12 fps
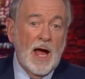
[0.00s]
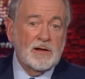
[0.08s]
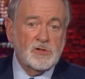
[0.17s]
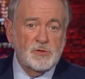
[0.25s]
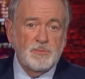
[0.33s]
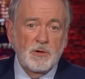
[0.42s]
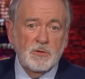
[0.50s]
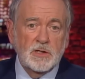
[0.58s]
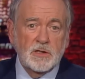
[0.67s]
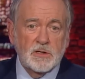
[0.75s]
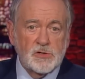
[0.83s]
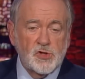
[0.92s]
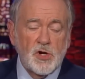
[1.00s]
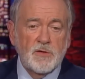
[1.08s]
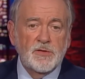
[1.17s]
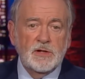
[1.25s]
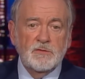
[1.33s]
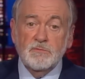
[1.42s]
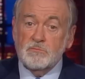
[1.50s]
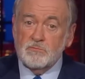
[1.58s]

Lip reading: outspoken conservative,